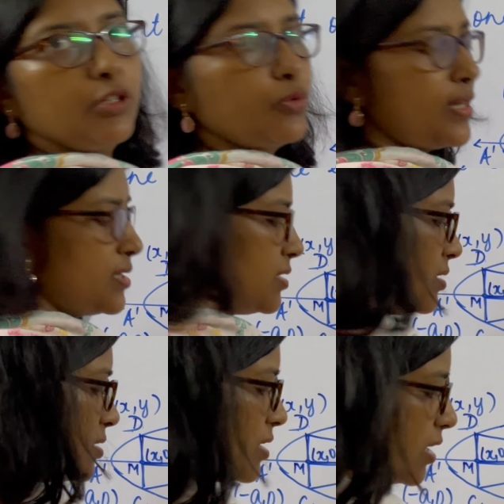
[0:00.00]
u as it
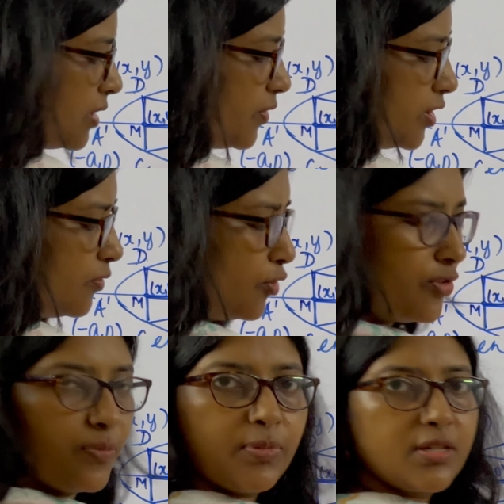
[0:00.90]
is, derivative of
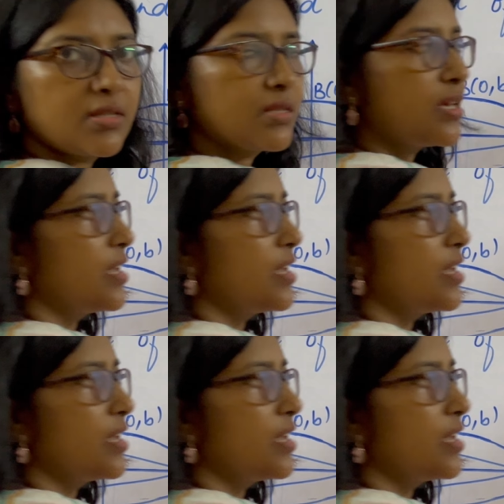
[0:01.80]
a plus